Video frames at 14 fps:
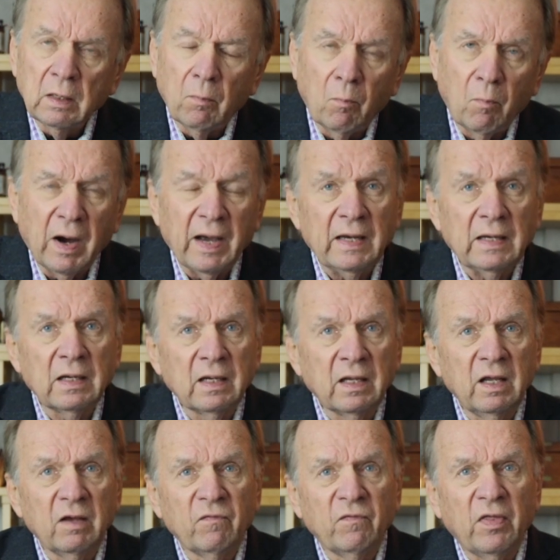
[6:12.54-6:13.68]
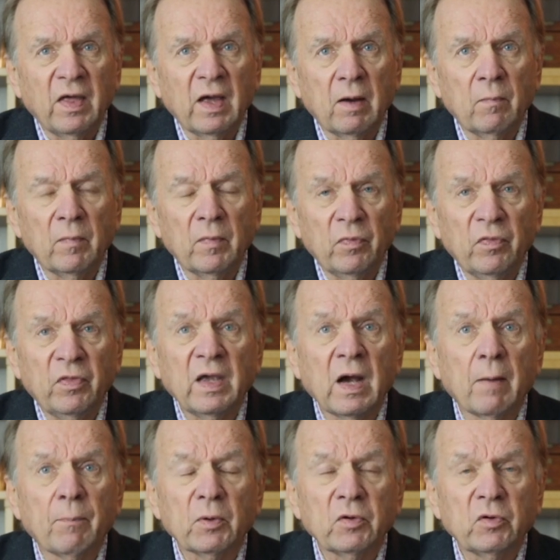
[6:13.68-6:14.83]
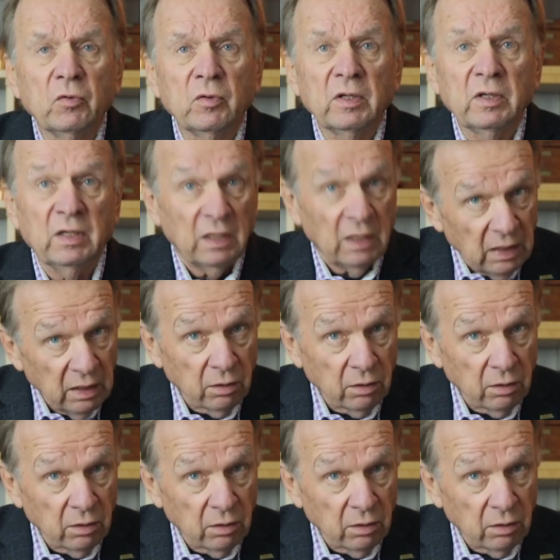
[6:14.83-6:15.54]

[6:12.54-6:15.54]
might give them the opportunity